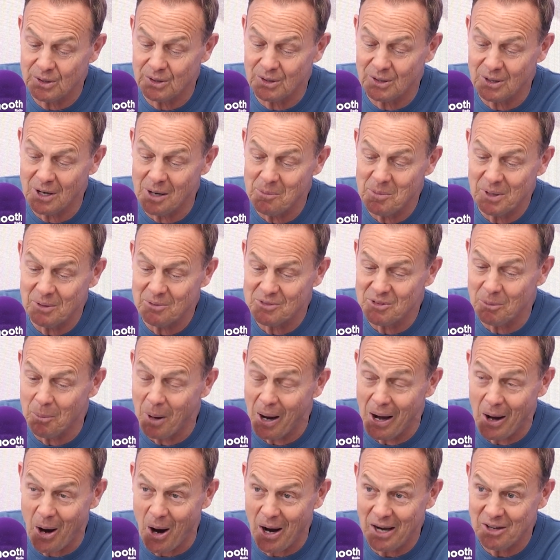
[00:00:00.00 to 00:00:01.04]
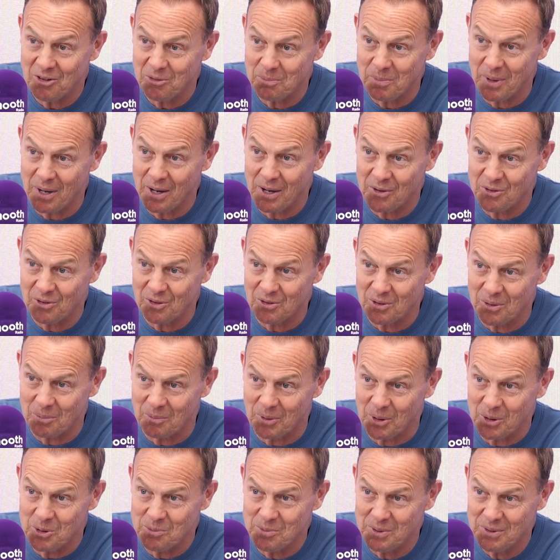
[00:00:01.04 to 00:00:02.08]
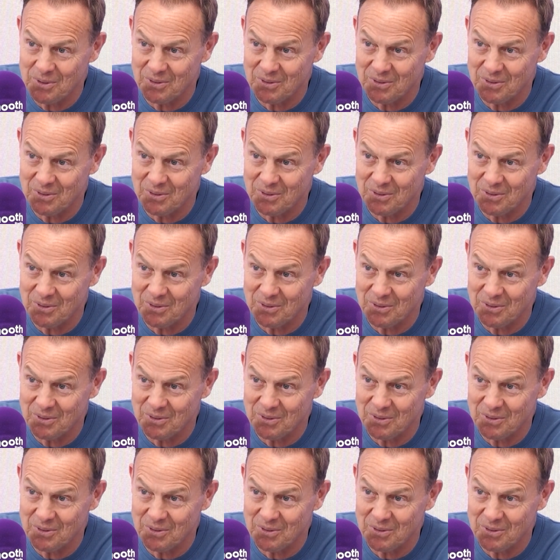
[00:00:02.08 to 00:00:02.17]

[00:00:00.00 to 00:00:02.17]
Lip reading: I'm into my ice baths at the moment.